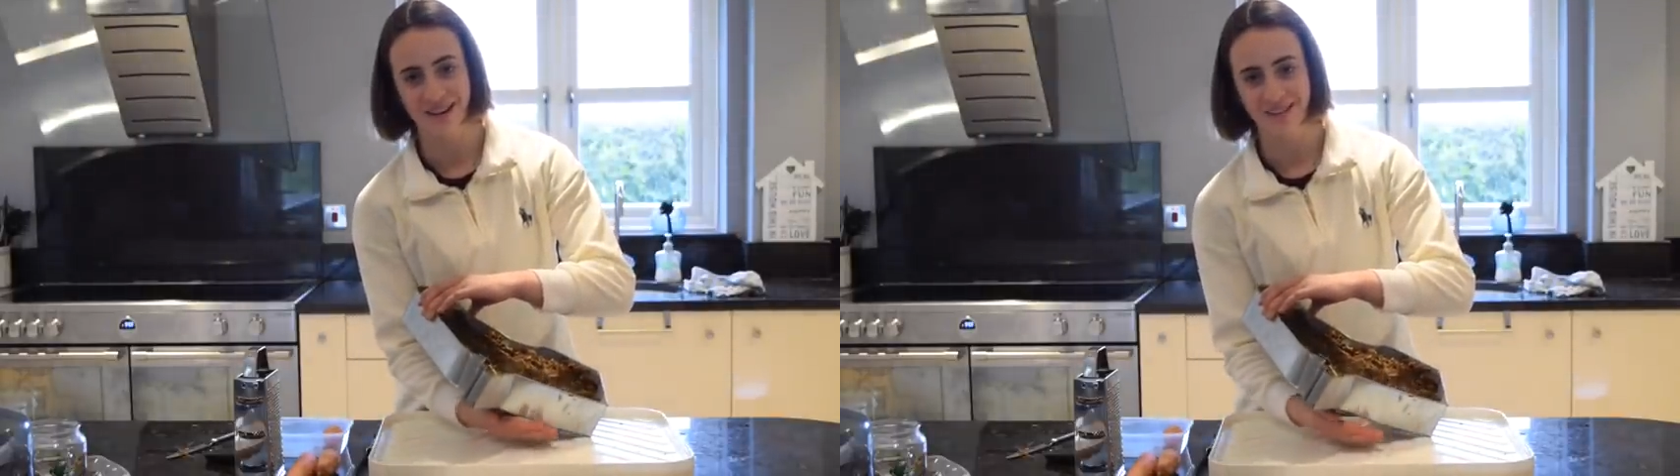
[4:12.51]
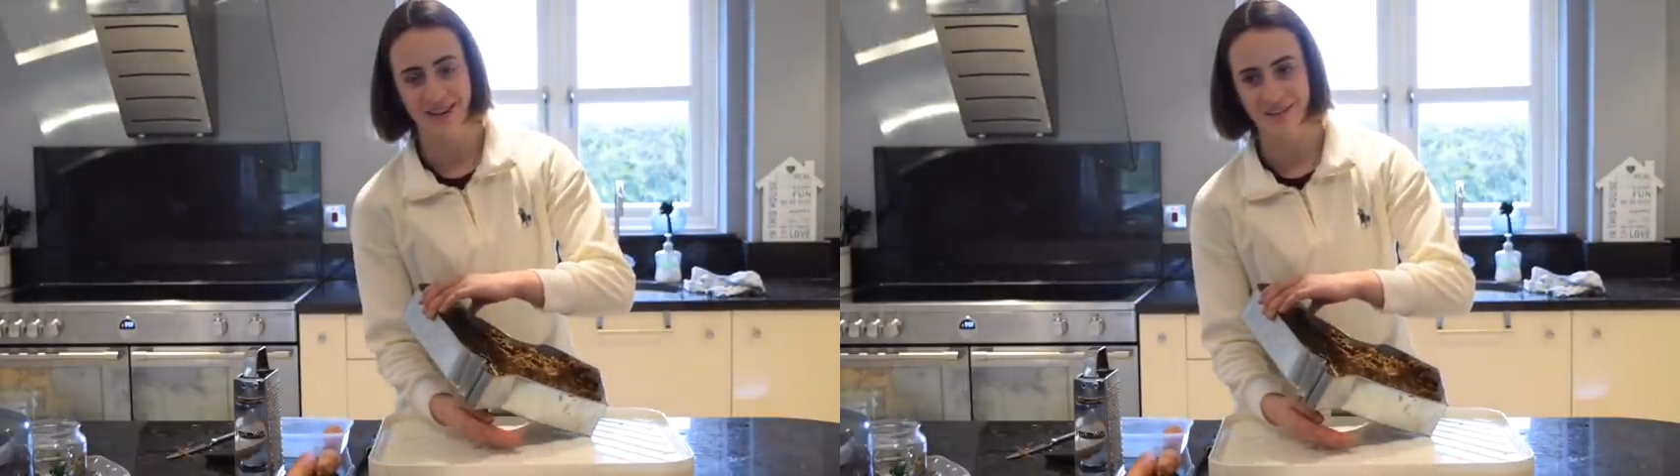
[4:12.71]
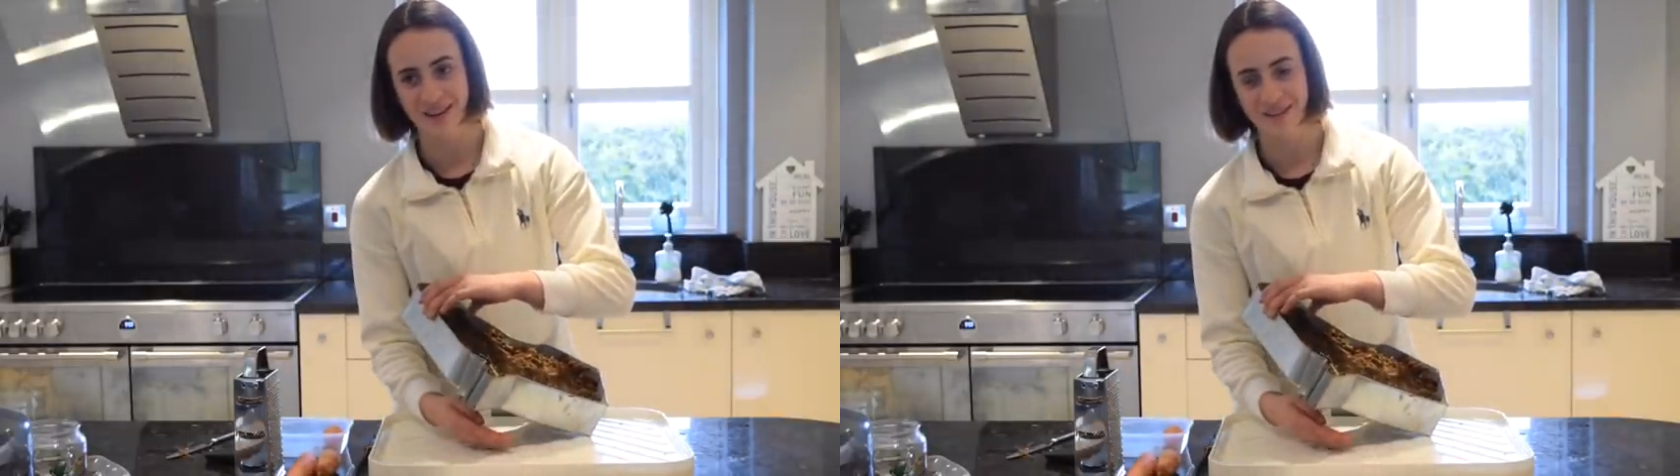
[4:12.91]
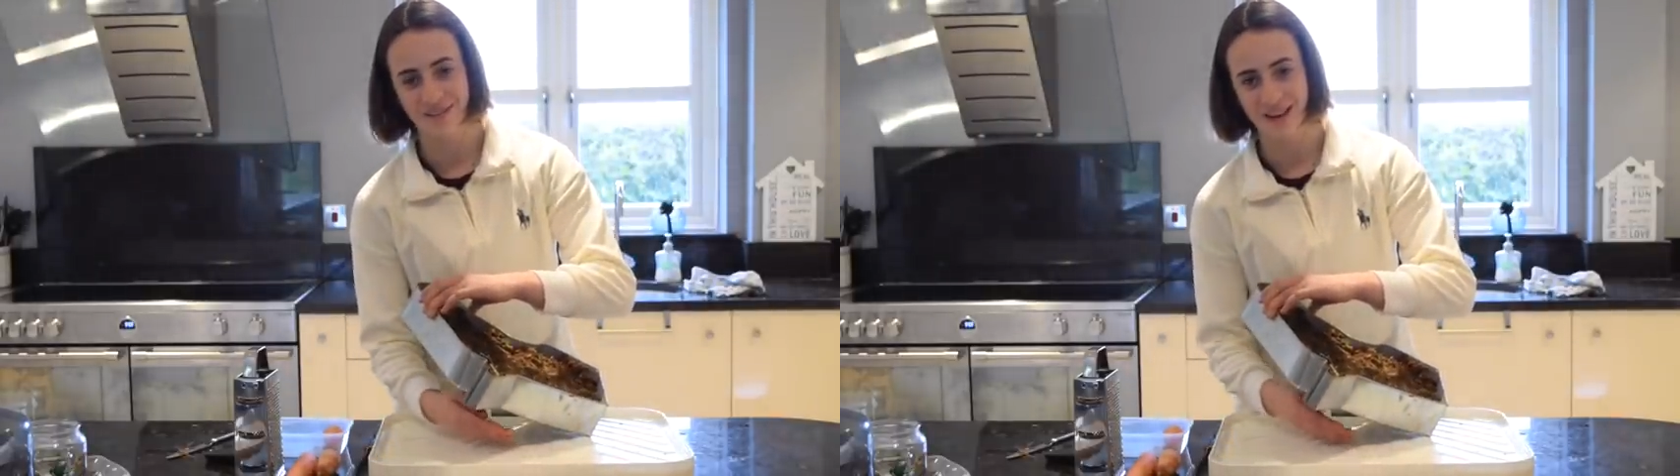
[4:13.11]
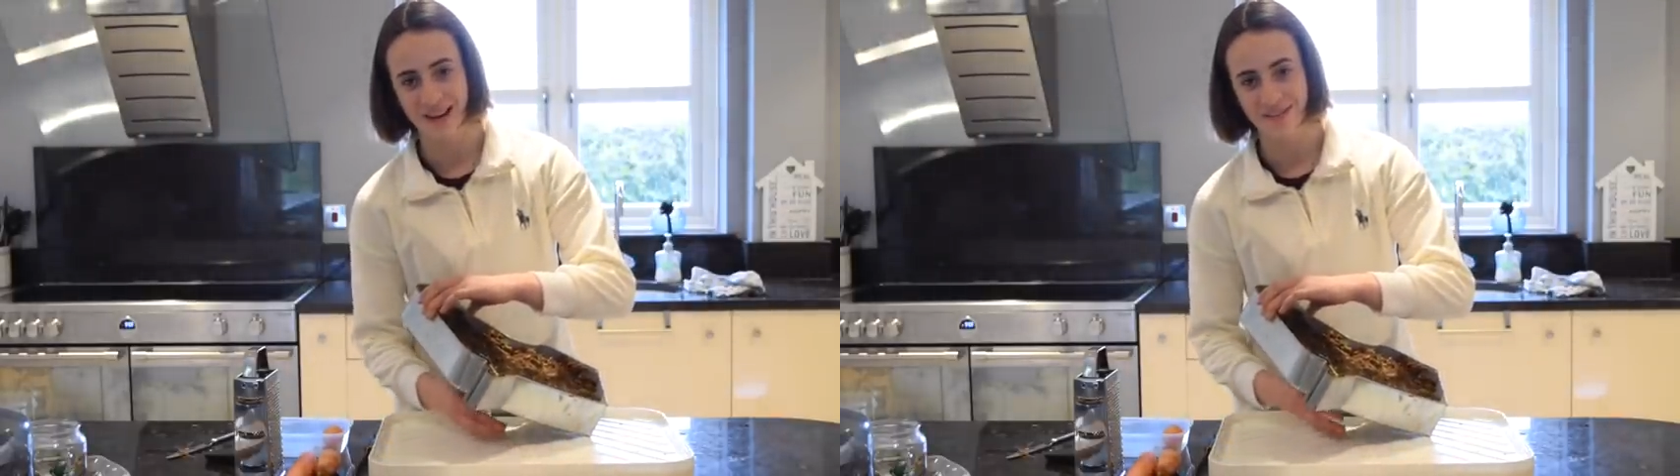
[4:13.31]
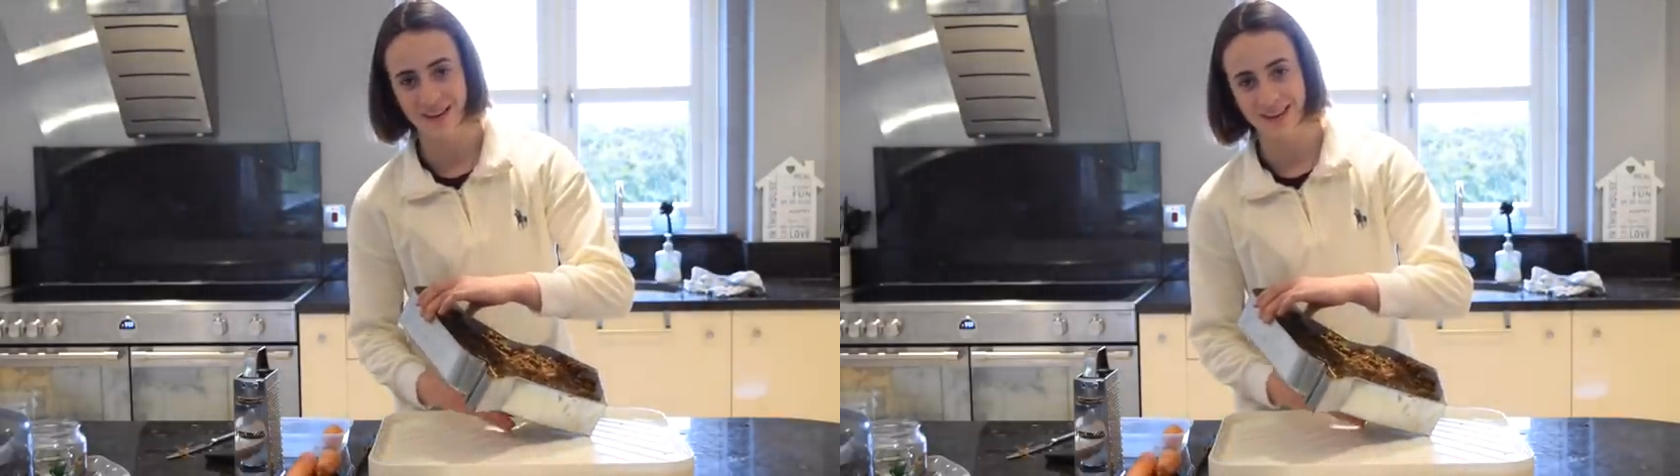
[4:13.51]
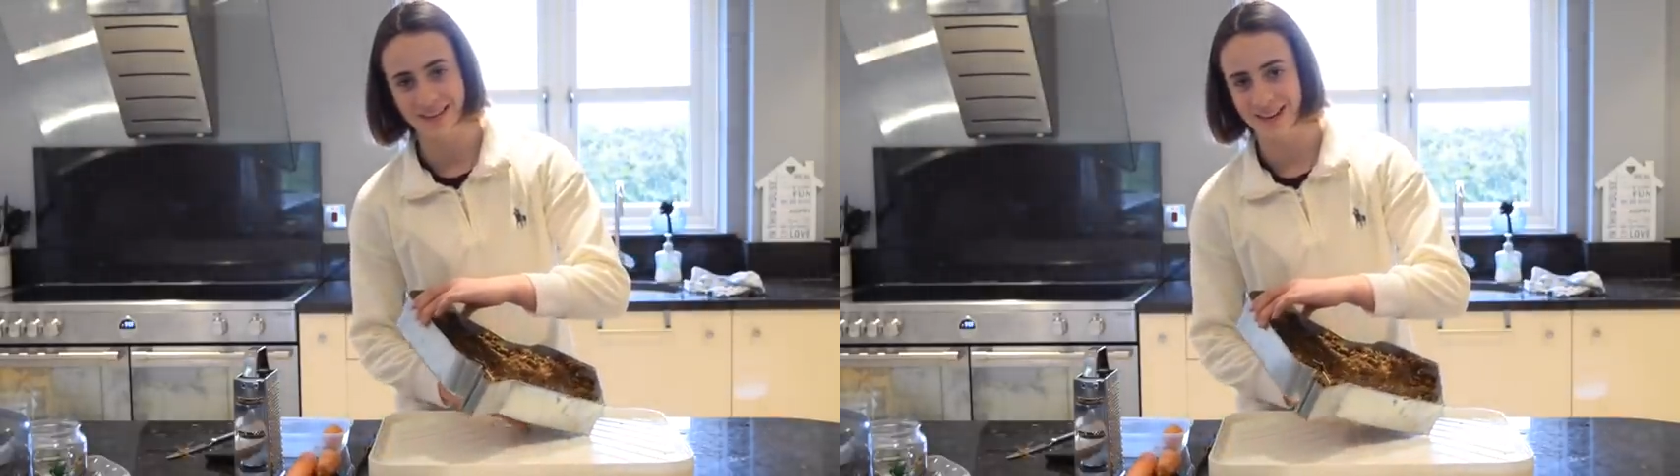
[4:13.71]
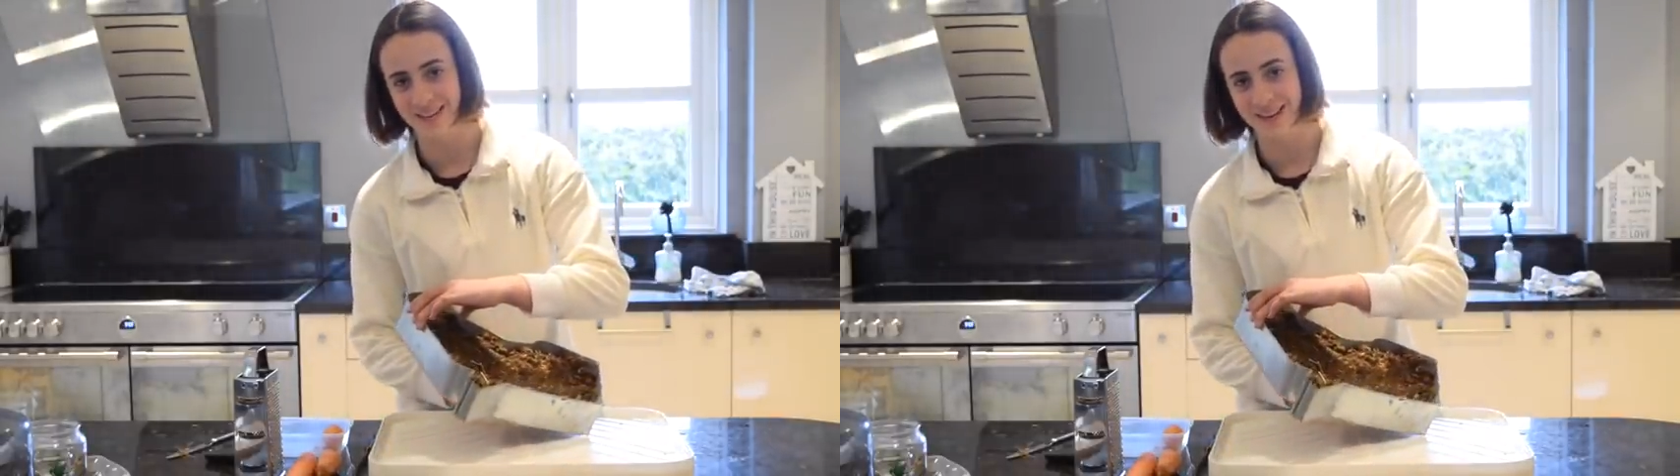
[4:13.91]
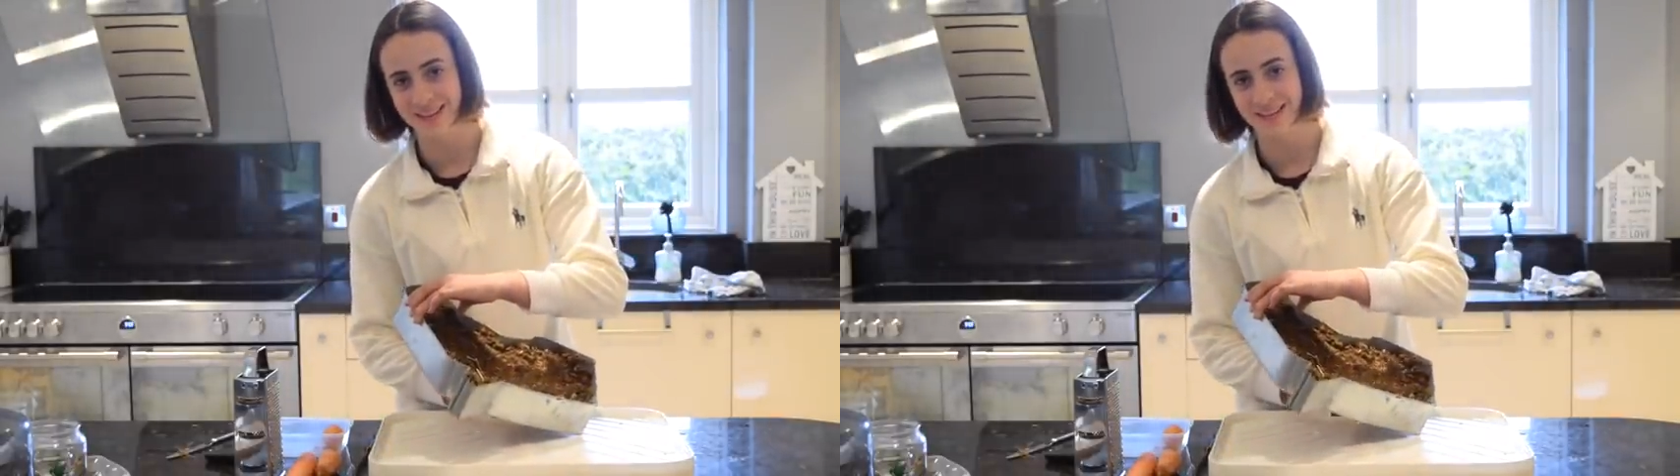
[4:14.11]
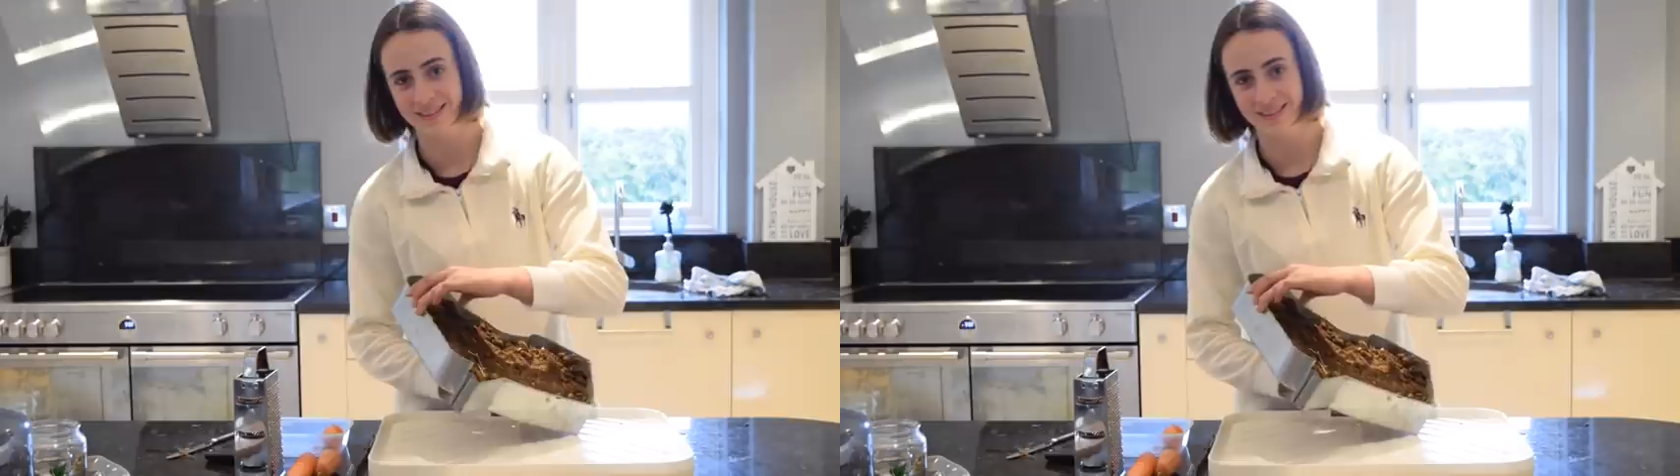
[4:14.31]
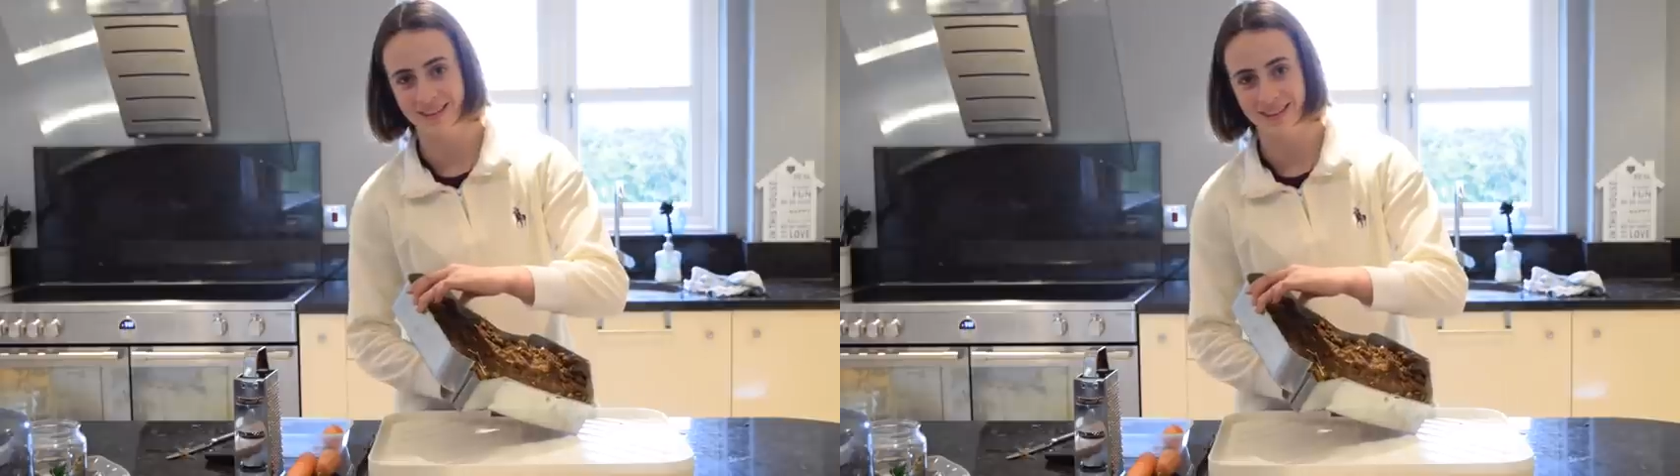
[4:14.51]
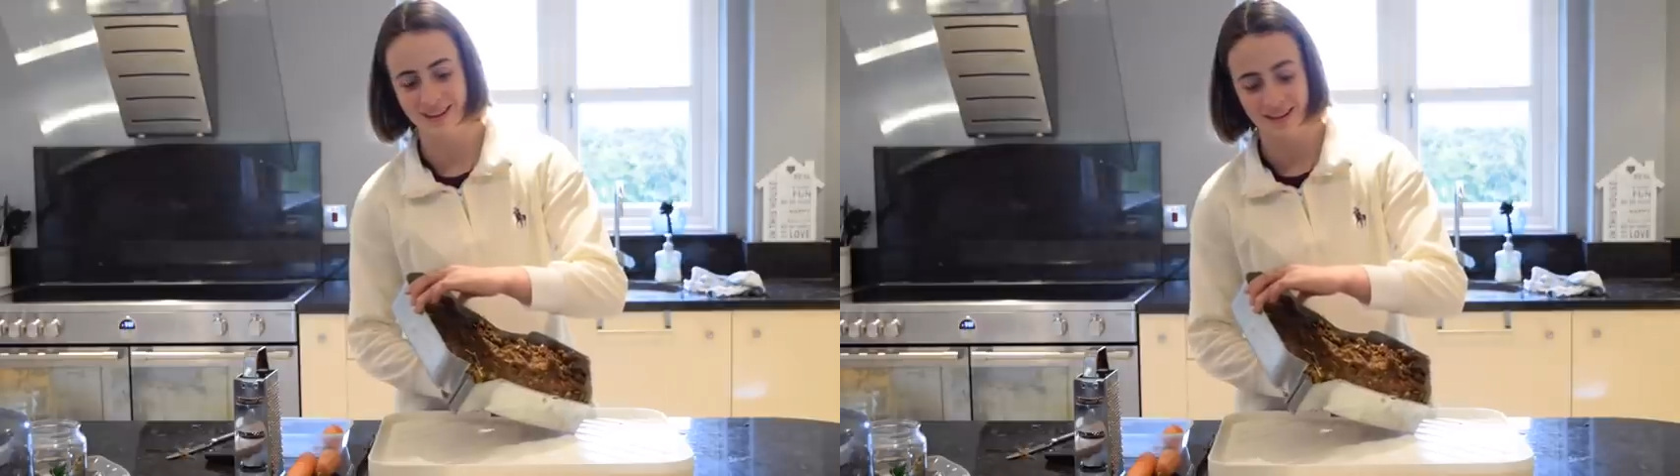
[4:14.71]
I've done it for like 5 years now and I still don't know.